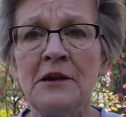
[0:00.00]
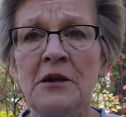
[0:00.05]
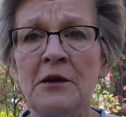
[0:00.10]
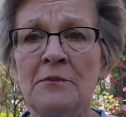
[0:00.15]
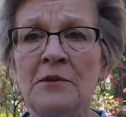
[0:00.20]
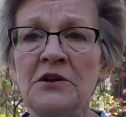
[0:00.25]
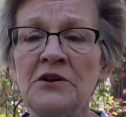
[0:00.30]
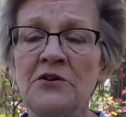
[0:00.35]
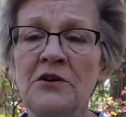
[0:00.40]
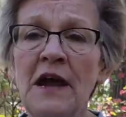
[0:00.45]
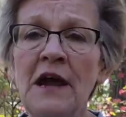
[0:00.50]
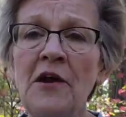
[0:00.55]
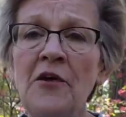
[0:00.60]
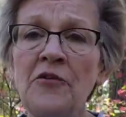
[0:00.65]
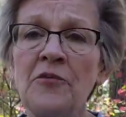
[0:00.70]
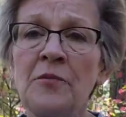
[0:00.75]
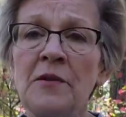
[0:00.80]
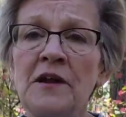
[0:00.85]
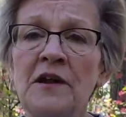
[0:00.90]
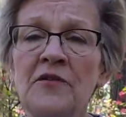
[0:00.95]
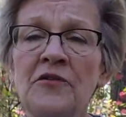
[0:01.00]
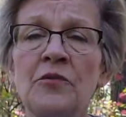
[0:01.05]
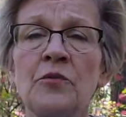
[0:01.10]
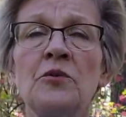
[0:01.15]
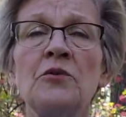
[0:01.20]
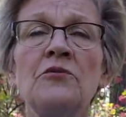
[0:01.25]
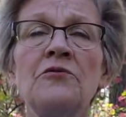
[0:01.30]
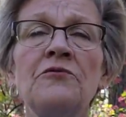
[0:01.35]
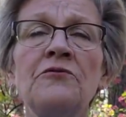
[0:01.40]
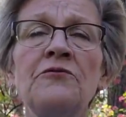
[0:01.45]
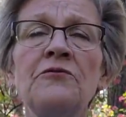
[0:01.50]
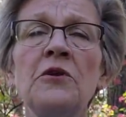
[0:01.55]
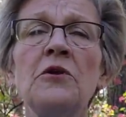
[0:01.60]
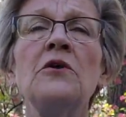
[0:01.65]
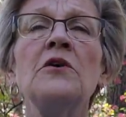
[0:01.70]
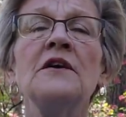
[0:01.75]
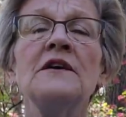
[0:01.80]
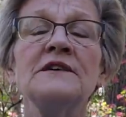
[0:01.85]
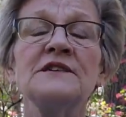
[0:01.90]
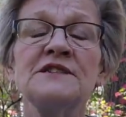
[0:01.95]
but your houseplants will
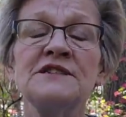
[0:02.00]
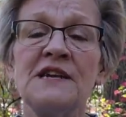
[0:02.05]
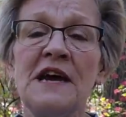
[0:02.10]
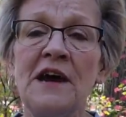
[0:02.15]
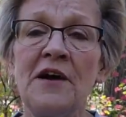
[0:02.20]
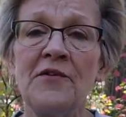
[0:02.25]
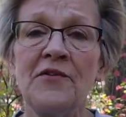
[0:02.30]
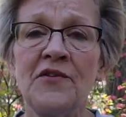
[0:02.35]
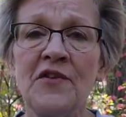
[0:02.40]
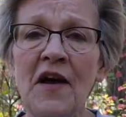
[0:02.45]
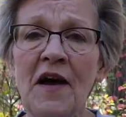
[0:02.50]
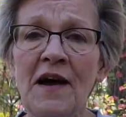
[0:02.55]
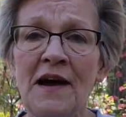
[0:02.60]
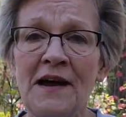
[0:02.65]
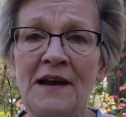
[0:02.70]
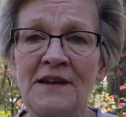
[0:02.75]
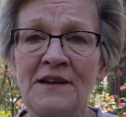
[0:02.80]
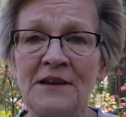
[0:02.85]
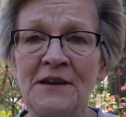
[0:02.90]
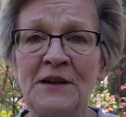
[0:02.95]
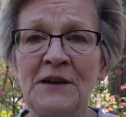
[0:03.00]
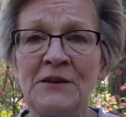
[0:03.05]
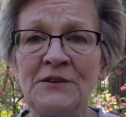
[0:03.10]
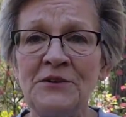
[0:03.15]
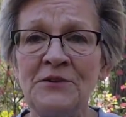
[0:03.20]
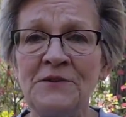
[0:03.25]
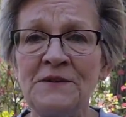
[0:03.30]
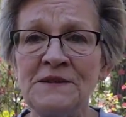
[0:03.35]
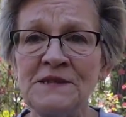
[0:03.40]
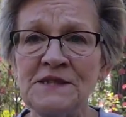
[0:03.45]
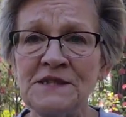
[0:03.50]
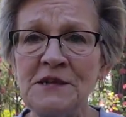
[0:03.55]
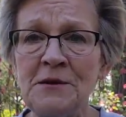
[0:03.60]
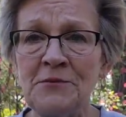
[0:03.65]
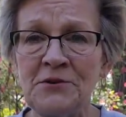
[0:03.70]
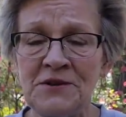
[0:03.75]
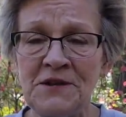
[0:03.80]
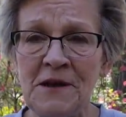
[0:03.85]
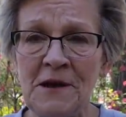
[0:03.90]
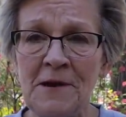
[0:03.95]
flourish outside during the
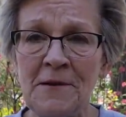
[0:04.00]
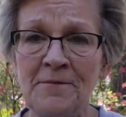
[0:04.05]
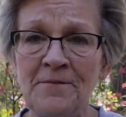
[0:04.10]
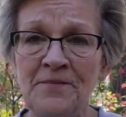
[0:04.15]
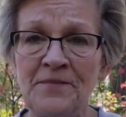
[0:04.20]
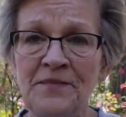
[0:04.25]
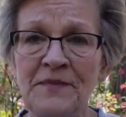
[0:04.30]
summertime.